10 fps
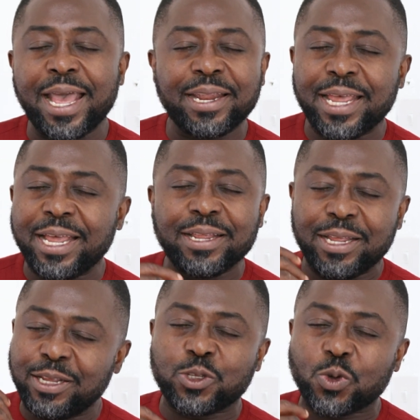and
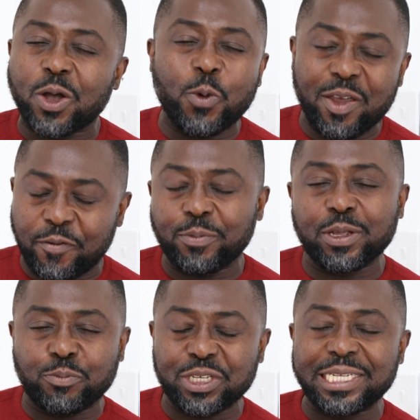it took away from
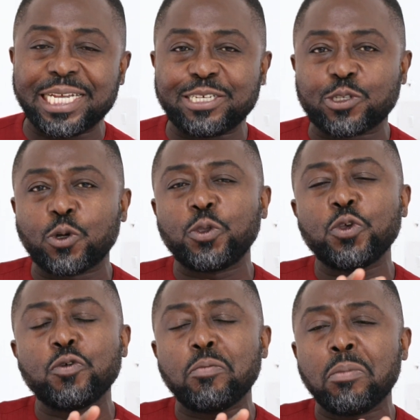the presentation. So
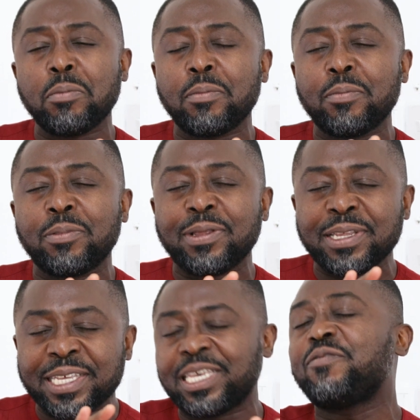you
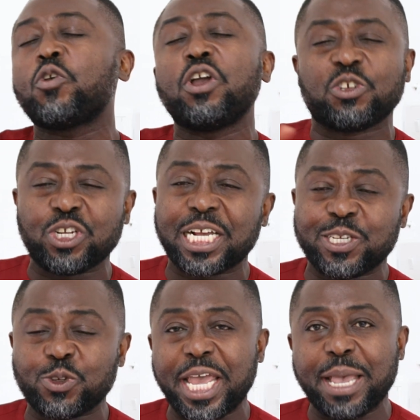give your
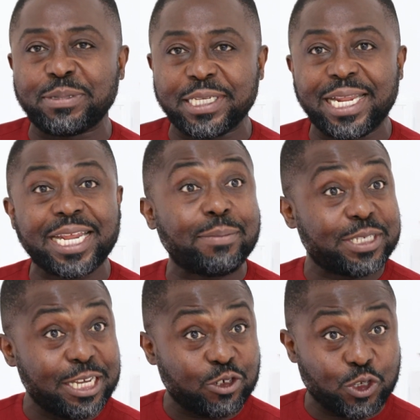introduction to the MC, let the
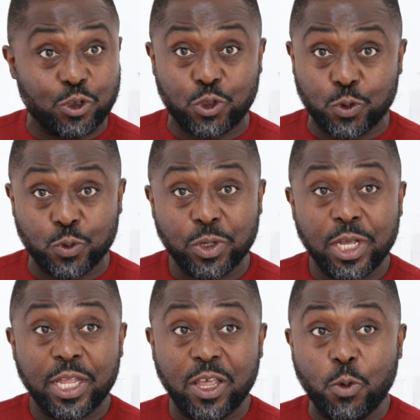MC introduce you
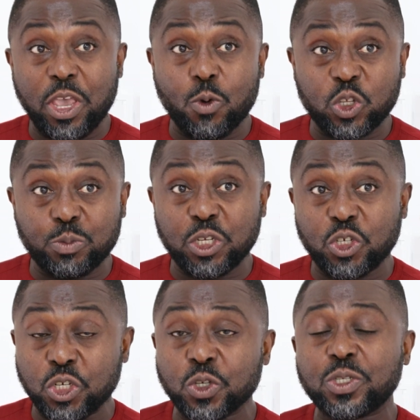the way you want to be
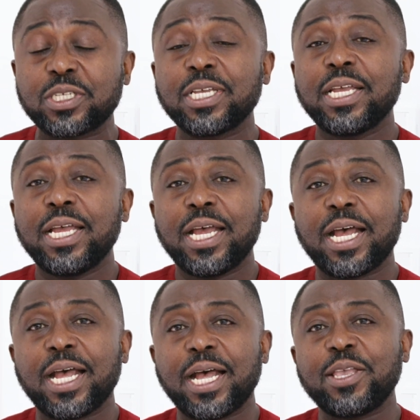introduced.
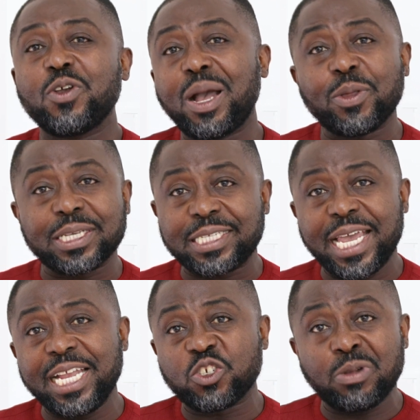You come on the
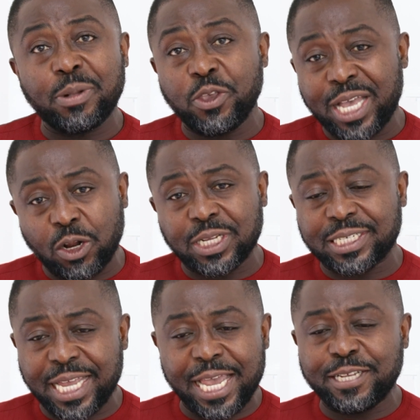stage, remember, you get on the
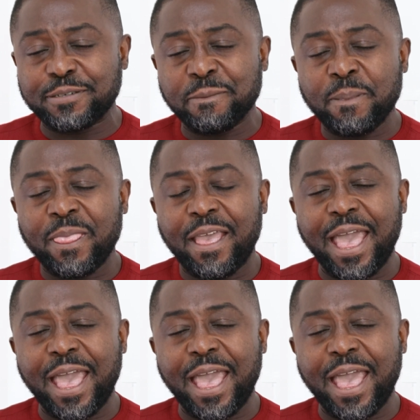stage,